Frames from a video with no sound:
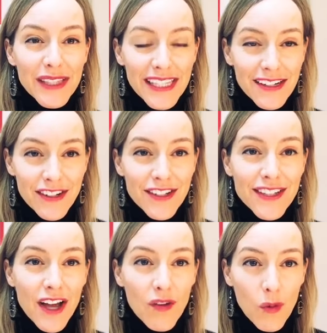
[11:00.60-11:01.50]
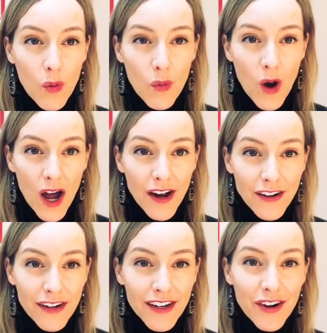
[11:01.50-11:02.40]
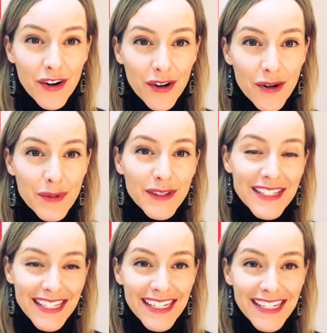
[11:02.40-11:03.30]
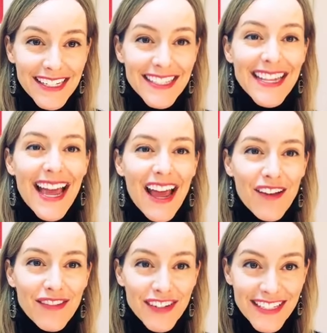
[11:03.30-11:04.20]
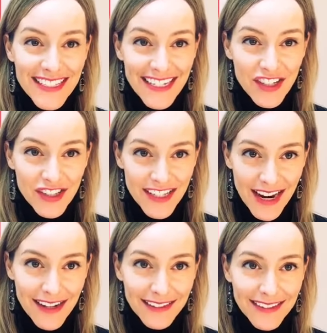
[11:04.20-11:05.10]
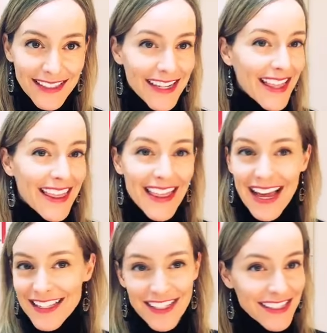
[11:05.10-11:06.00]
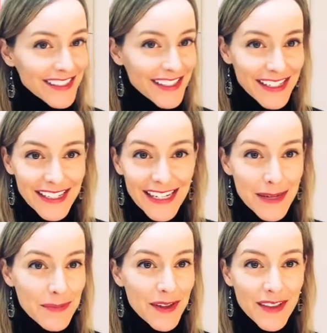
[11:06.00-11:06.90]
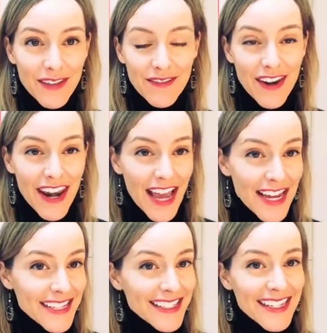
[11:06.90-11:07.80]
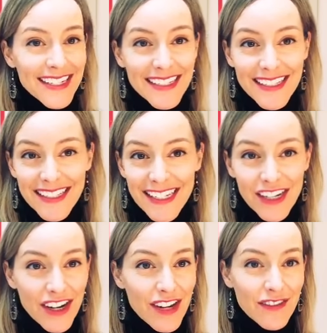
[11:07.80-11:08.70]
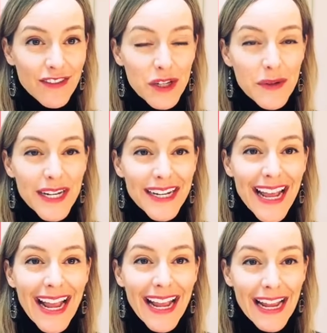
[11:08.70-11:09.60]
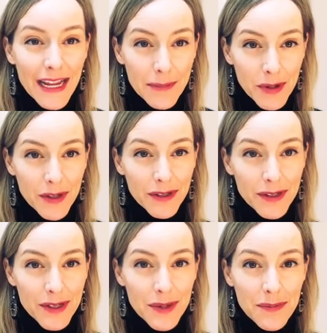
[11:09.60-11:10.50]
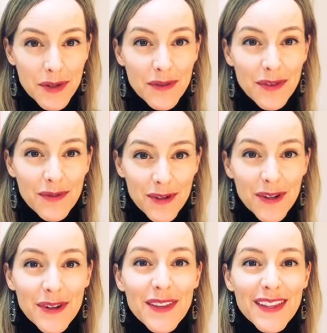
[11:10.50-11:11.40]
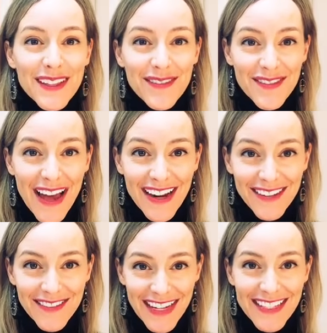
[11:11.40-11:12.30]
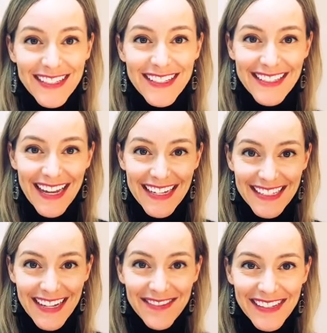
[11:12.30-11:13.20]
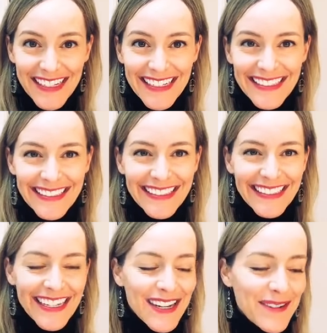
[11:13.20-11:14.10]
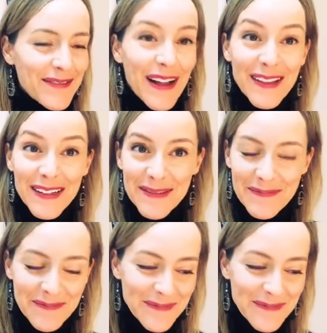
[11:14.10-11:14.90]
liters of water and herbal teas every single day. That's going to keep the lymph nice and clear and fluid and able to move through the lymphatic vessels. Hi, Stephanie. Welcome.